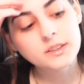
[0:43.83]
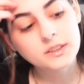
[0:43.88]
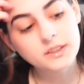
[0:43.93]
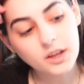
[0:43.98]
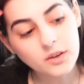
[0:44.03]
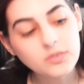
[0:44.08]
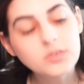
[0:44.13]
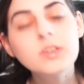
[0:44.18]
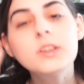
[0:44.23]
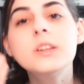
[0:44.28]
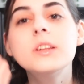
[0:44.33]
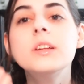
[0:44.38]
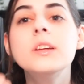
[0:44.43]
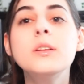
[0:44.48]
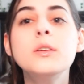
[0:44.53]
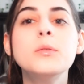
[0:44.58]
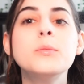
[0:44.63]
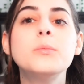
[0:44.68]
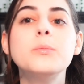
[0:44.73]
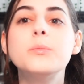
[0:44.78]

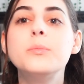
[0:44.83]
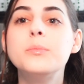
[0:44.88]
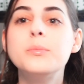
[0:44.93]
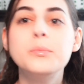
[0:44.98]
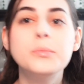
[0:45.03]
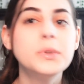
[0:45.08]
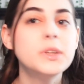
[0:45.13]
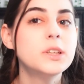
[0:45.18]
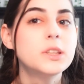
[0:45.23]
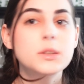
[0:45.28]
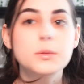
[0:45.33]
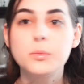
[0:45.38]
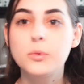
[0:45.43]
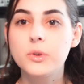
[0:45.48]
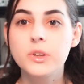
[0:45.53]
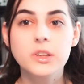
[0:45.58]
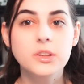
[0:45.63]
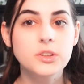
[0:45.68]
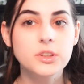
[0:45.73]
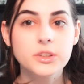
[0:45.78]
definitely be
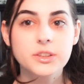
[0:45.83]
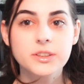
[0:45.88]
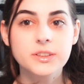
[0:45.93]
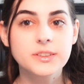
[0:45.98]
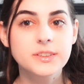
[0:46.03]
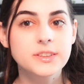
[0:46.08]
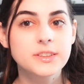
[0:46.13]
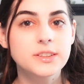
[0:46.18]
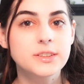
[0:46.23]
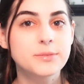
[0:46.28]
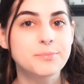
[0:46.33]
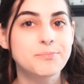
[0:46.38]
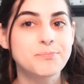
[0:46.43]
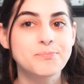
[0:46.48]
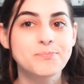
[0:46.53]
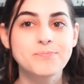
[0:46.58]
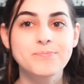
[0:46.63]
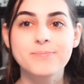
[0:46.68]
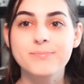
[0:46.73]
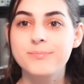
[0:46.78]
spoilers
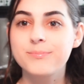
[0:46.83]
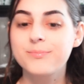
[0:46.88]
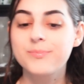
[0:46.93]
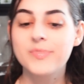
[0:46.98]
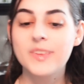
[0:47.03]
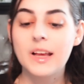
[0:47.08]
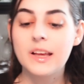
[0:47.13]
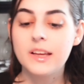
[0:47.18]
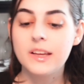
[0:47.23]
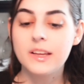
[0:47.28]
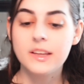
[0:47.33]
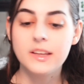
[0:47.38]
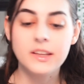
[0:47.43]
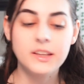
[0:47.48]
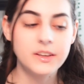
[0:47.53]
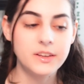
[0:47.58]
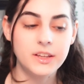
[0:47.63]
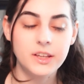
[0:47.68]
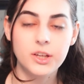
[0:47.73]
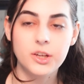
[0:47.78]

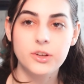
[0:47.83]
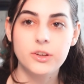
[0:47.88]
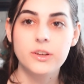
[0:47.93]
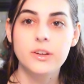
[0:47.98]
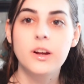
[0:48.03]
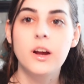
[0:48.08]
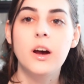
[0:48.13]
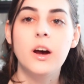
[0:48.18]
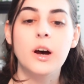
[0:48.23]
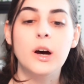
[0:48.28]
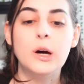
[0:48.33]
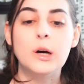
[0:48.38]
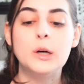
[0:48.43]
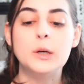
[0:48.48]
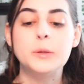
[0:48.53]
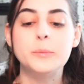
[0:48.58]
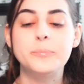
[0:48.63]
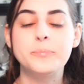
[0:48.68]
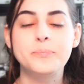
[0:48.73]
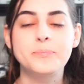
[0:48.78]
in here.
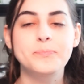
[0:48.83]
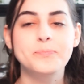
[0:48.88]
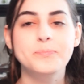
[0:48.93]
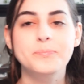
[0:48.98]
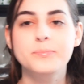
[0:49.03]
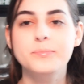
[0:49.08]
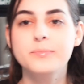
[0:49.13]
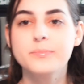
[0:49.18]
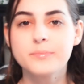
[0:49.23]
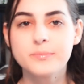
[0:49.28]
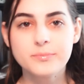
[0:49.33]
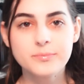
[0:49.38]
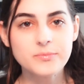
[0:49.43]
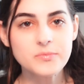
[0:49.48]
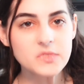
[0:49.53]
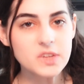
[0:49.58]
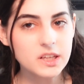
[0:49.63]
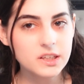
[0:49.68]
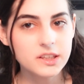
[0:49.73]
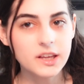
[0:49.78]

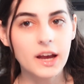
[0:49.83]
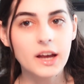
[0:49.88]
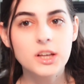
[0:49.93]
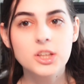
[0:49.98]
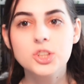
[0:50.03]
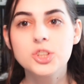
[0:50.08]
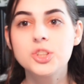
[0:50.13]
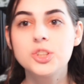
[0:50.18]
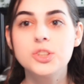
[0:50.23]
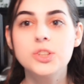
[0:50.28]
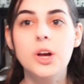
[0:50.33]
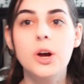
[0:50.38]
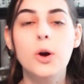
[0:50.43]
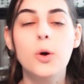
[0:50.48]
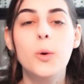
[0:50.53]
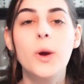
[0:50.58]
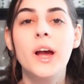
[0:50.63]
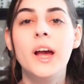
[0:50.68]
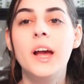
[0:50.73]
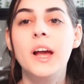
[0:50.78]
Yeah,
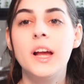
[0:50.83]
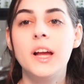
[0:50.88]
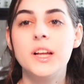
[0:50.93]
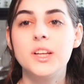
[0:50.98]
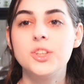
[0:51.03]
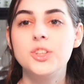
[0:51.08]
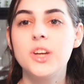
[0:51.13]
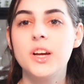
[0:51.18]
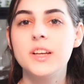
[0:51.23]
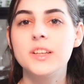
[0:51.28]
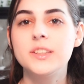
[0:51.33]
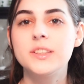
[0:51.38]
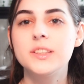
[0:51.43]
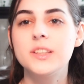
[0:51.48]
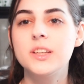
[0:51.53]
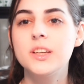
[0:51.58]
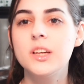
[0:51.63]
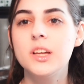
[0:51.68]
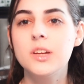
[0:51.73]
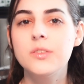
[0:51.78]
so just
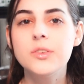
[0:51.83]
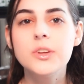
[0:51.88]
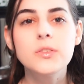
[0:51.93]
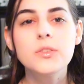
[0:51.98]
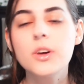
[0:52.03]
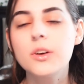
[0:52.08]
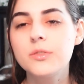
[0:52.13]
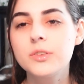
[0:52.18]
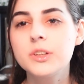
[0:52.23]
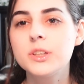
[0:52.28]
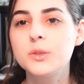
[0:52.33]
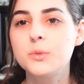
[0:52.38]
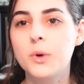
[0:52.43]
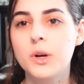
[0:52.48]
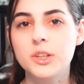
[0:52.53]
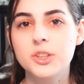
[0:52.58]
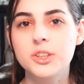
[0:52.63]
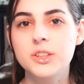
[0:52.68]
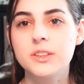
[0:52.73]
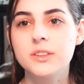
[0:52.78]
if you have not finished
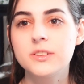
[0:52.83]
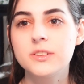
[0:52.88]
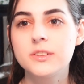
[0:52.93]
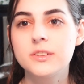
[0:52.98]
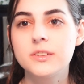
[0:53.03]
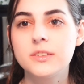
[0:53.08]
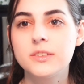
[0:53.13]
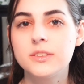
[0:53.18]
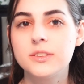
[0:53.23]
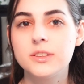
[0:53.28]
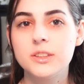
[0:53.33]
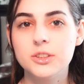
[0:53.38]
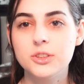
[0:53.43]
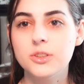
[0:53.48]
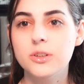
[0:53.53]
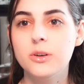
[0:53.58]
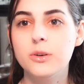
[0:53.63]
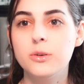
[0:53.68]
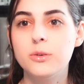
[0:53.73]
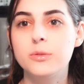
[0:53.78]
watching the
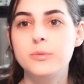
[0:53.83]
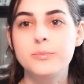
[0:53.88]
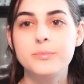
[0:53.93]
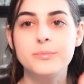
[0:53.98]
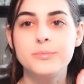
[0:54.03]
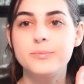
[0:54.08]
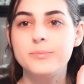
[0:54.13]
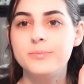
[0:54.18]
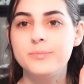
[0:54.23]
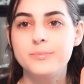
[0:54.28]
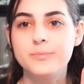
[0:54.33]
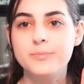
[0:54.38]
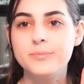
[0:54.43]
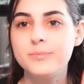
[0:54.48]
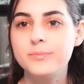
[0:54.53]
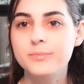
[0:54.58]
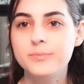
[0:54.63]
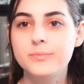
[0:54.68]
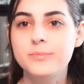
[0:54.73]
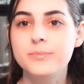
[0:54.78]
show
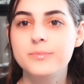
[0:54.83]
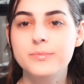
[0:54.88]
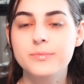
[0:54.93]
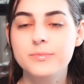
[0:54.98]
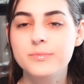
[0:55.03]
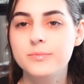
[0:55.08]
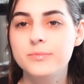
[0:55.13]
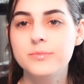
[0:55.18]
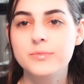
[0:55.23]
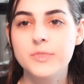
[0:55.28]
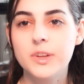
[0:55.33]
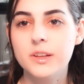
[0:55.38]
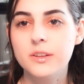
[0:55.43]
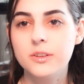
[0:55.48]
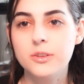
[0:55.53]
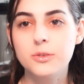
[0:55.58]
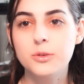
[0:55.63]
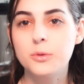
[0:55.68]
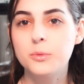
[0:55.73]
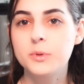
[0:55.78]

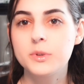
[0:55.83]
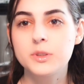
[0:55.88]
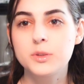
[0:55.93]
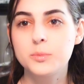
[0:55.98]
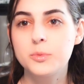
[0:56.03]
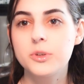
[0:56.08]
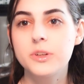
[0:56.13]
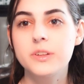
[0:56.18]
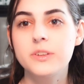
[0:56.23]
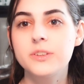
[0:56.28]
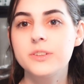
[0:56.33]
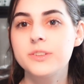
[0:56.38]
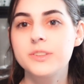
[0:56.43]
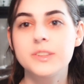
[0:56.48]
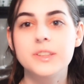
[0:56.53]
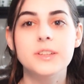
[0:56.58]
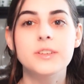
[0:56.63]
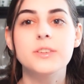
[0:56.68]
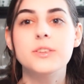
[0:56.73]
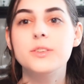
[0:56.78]
and you don't want
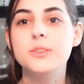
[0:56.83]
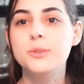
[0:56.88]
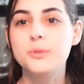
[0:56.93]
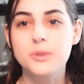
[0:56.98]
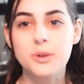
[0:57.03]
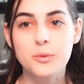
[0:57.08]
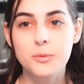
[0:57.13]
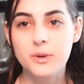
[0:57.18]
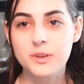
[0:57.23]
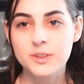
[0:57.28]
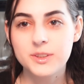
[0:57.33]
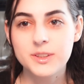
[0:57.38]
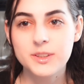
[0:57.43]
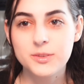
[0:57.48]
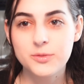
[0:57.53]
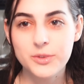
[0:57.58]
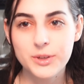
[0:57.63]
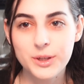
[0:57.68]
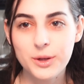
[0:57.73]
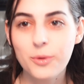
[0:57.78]
spoilers, then do not watch
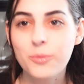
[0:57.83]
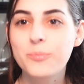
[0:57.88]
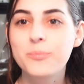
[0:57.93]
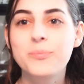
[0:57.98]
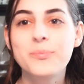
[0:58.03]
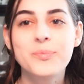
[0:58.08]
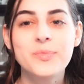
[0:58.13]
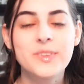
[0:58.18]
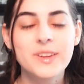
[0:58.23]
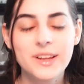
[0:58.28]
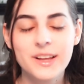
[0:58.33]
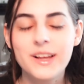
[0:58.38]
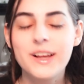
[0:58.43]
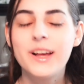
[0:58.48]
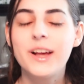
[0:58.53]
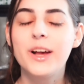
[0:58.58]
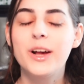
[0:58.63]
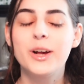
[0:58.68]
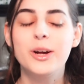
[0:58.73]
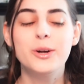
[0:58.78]
this video.
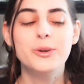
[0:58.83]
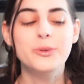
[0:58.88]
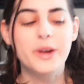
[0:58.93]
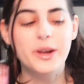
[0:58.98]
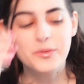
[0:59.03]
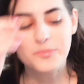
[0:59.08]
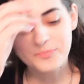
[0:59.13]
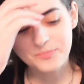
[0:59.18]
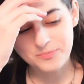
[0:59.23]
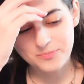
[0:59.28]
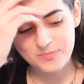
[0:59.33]
Okay.